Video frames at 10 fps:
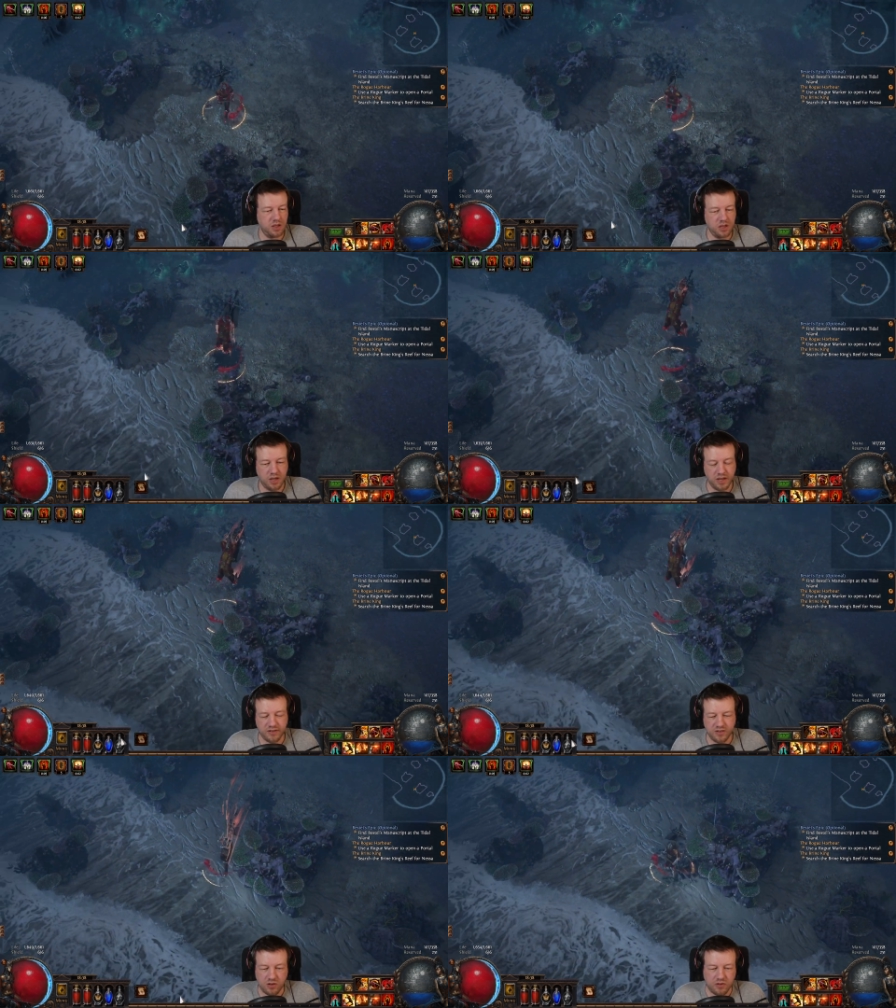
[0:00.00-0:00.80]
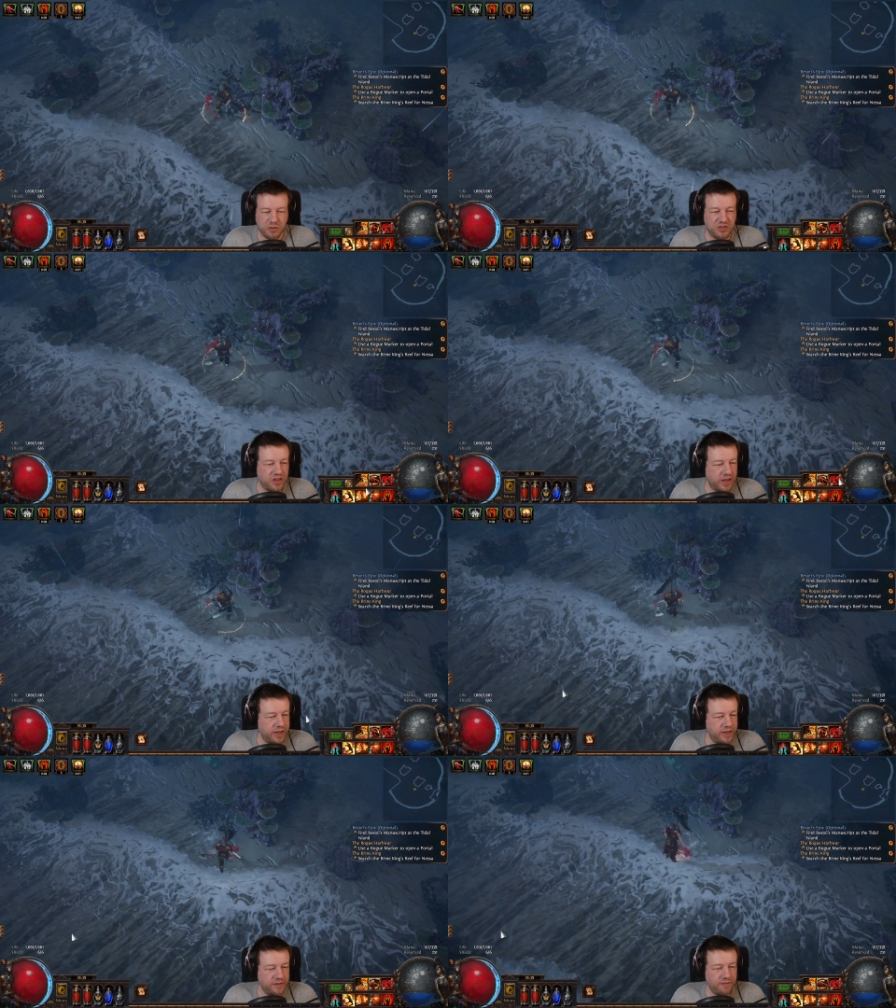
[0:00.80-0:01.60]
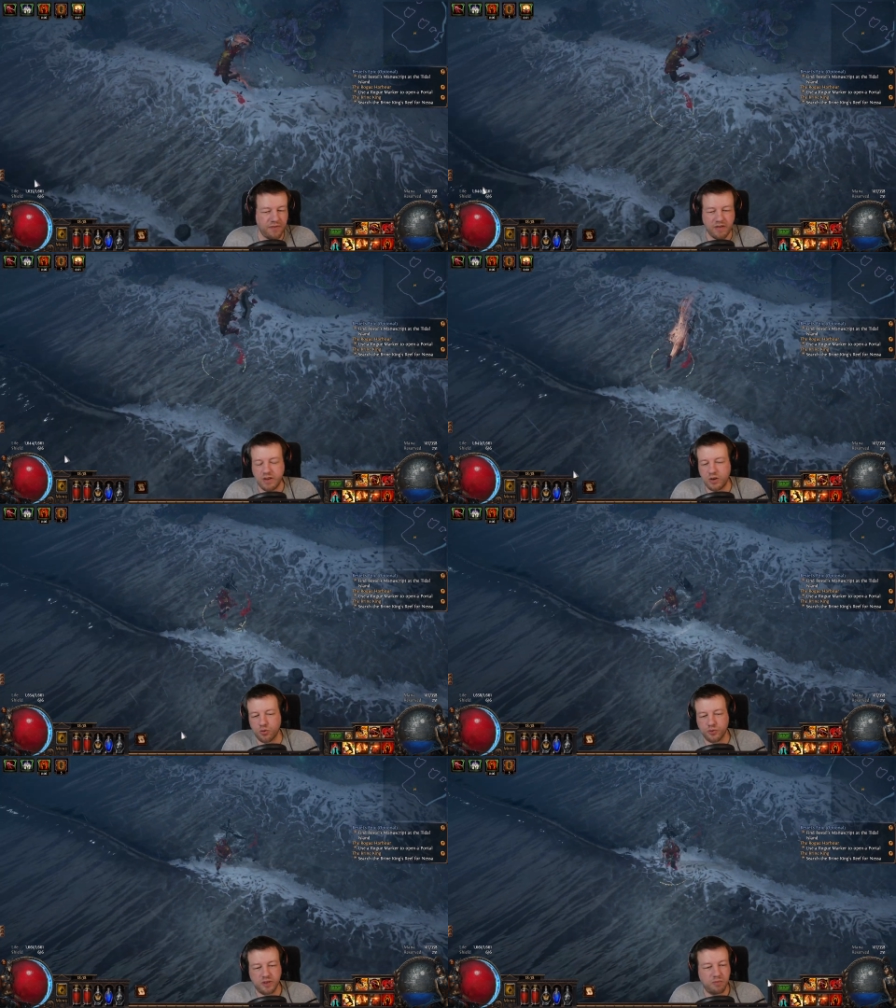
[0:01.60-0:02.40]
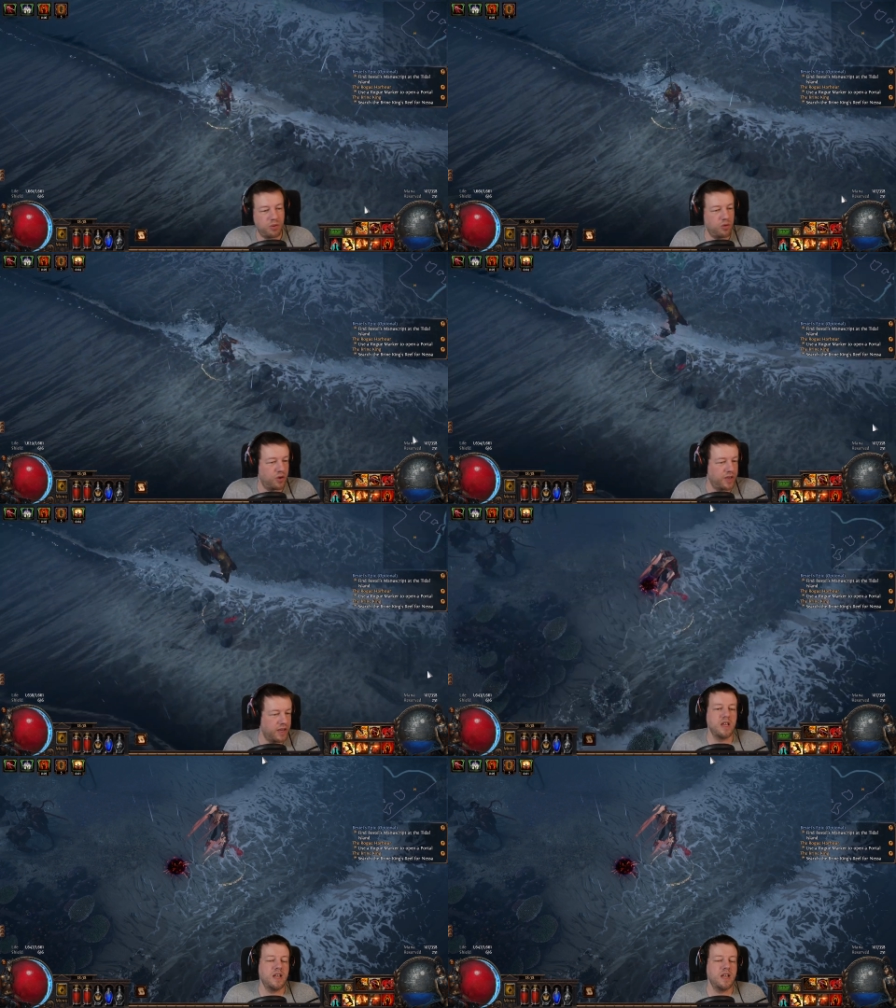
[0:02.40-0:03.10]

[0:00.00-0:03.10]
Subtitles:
And he's not the Messiah, he's a very naughty boy.